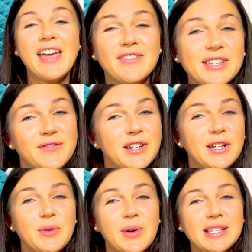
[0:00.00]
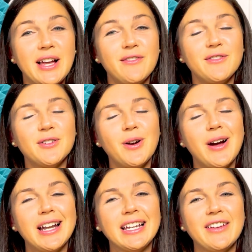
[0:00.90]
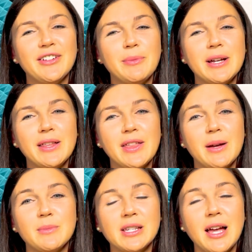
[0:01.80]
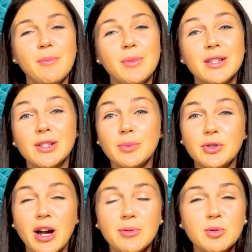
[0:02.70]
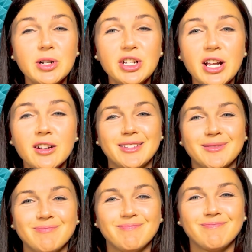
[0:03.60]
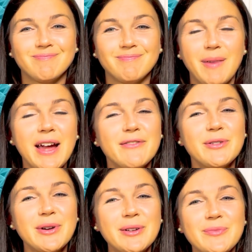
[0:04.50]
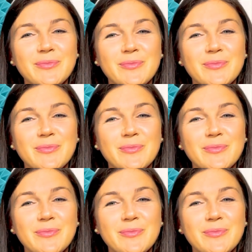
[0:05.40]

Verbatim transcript: If this video was helpful, go ahead and give it a big thumbs up and subscribe to our channel. Bye everyone!